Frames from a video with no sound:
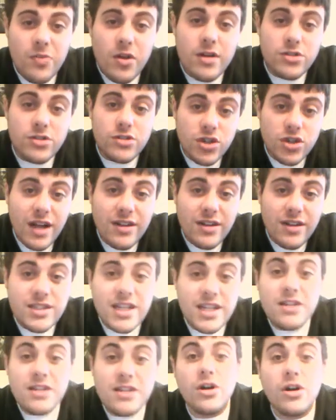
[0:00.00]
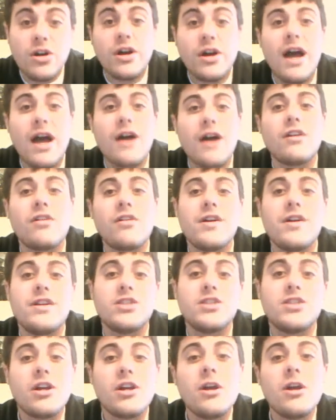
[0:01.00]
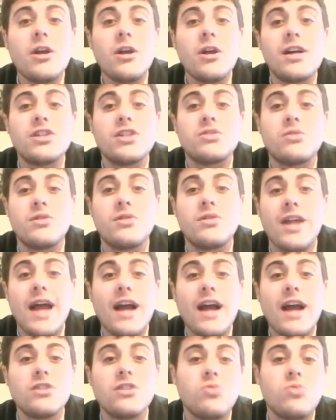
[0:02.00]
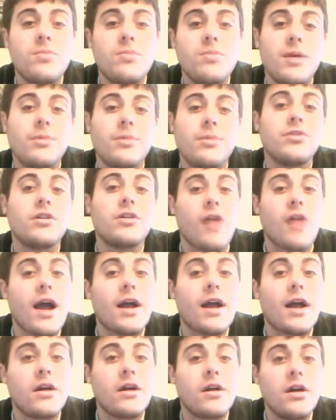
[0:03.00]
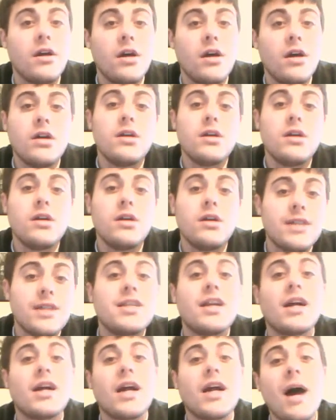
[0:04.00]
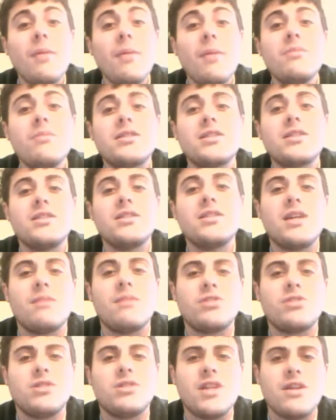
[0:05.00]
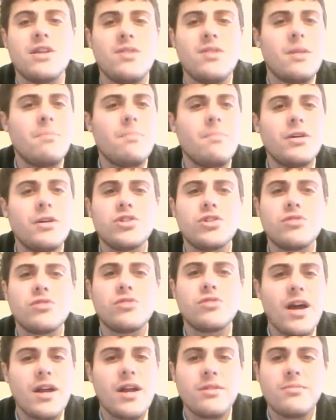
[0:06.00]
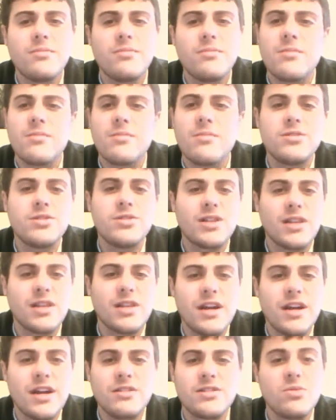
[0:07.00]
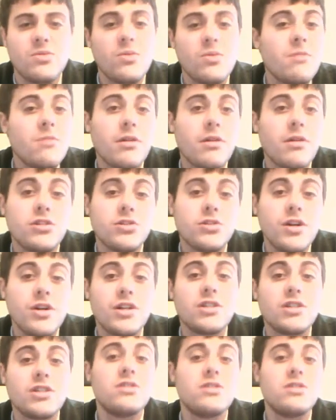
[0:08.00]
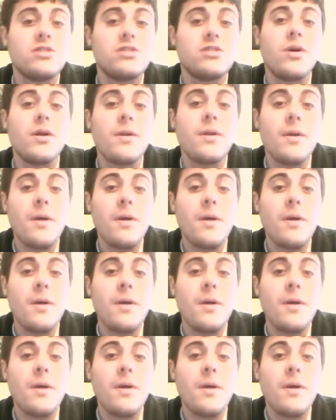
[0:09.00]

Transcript: So now let's take a look on how to create a secure password that hackers won't be able to crack. Like I said, a common misconception is that you need a bunch of random numbers and letters and weird punctuation to do it.